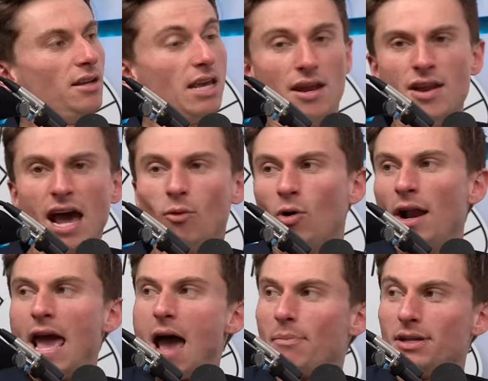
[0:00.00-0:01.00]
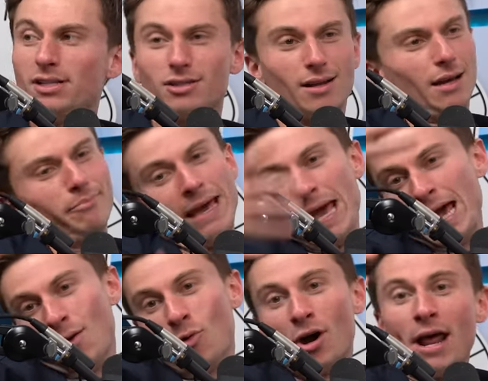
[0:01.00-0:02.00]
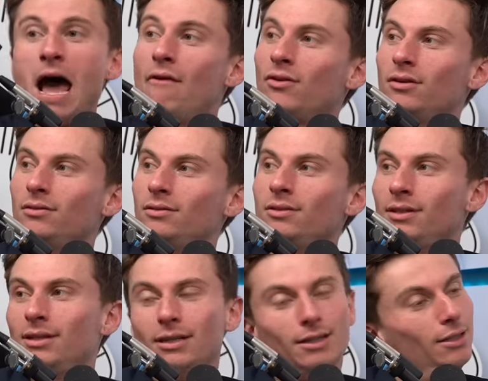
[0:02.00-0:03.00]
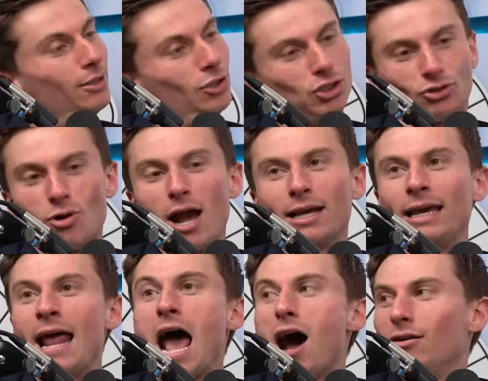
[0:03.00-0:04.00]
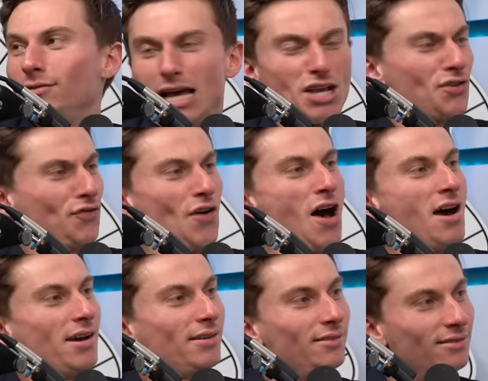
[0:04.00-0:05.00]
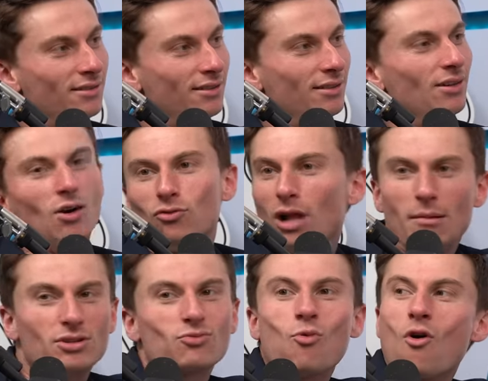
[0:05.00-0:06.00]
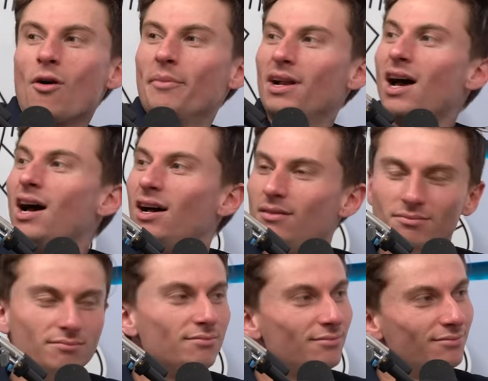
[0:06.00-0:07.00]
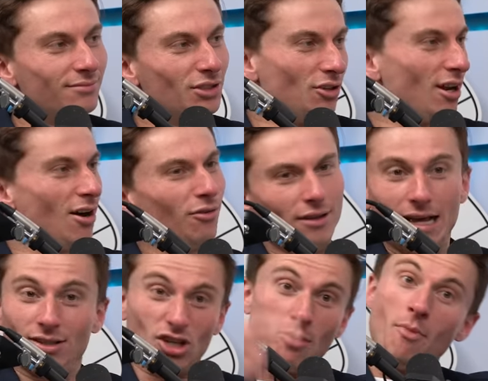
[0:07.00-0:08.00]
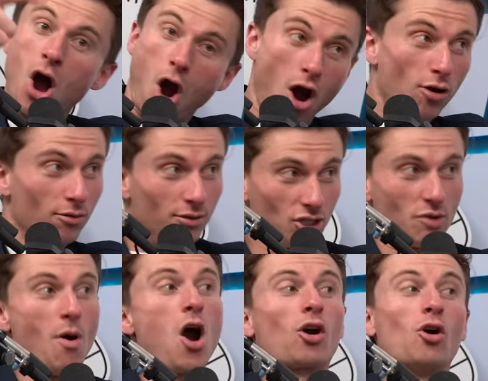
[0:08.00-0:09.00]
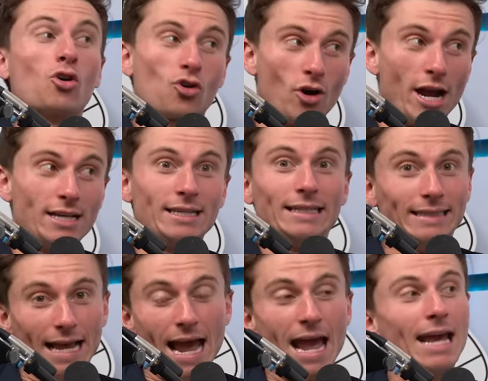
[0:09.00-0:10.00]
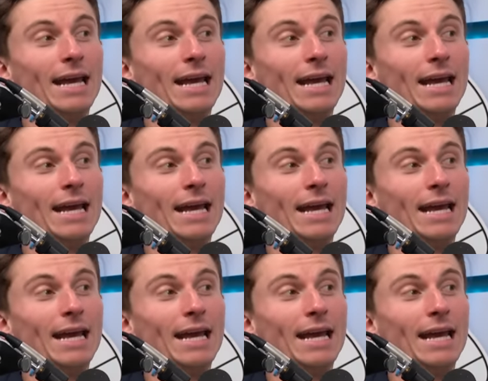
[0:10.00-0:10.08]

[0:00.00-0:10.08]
Yeah, night one happens. You're like, man, whatever. Striking out. That's fine. I'm just warming up. You know, uh-huh. tomorrow, tomorrow going crazy. Yeah, I'm day just